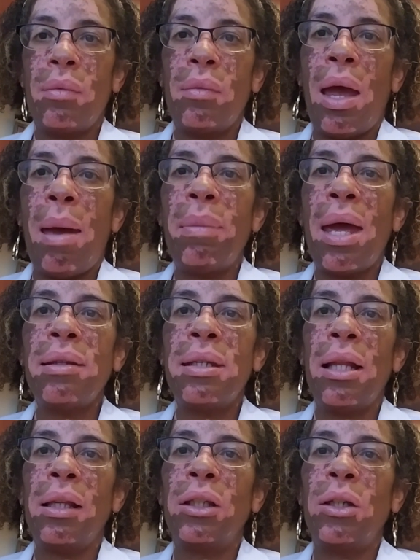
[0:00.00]
I'm not
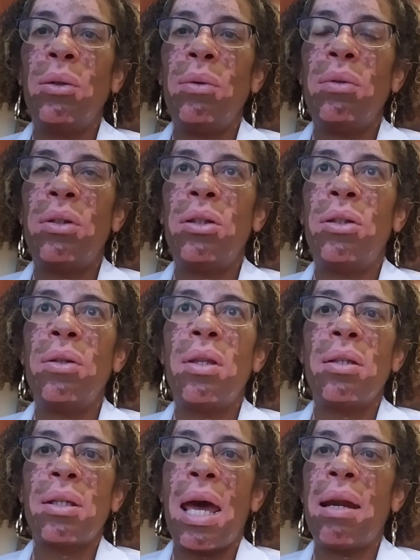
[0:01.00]
telling you to do
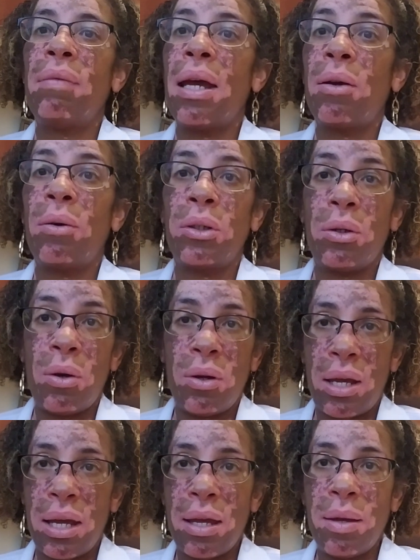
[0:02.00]
this kind of like on your
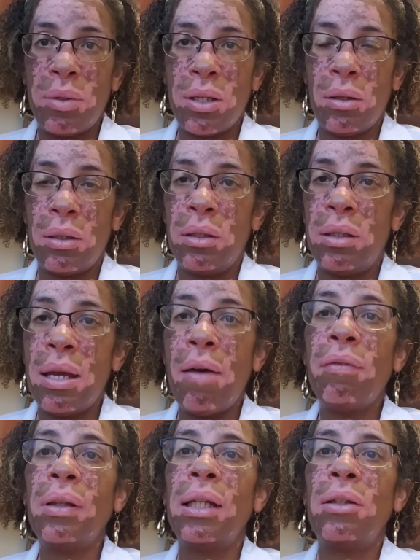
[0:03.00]
own. I am telling you,
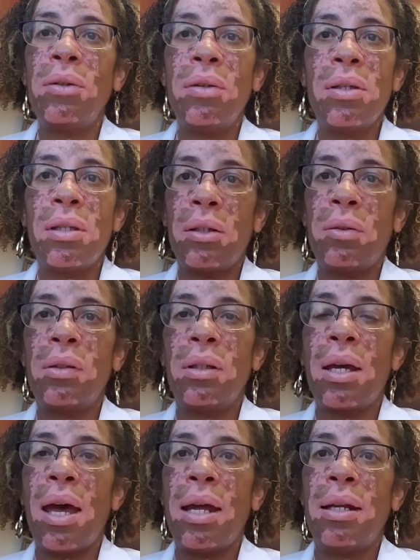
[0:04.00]
definitely do this under the
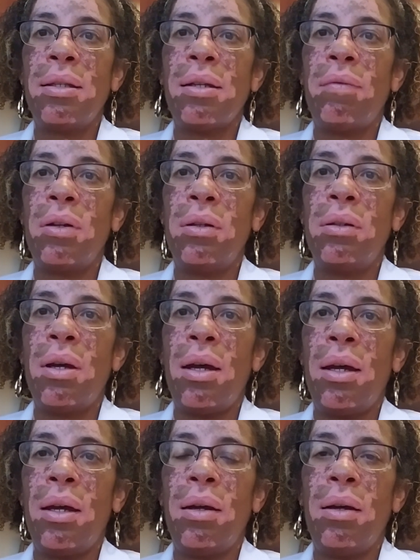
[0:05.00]
guidance of an
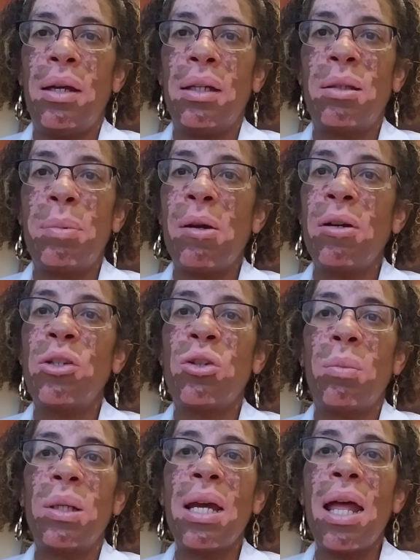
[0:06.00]
experienced
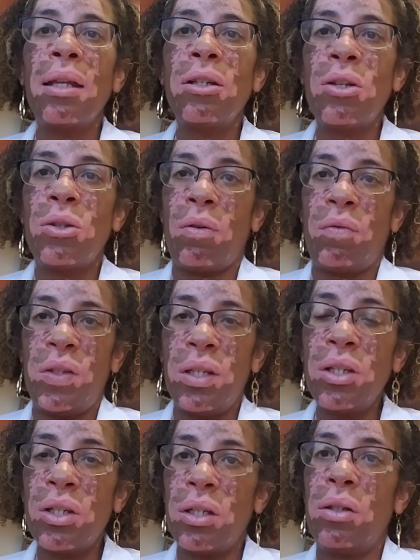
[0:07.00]
dermatologist or
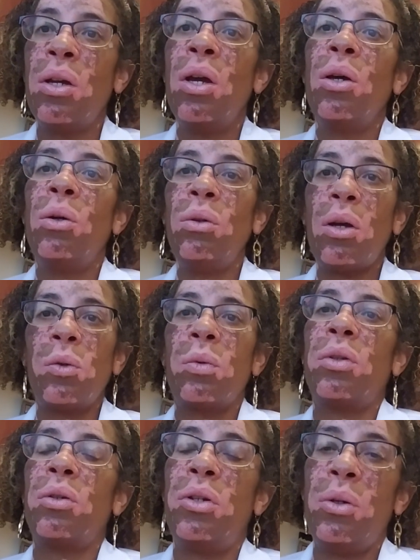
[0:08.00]
physician who knows
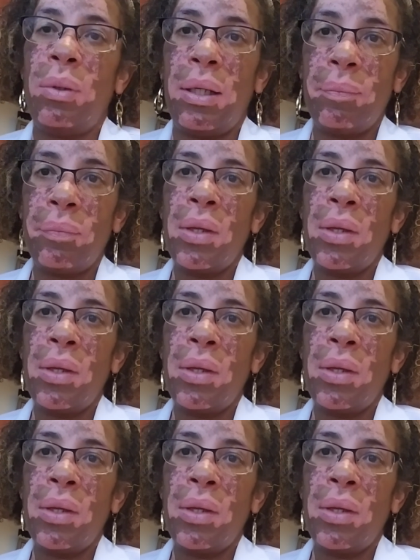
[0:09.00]
what they're doing.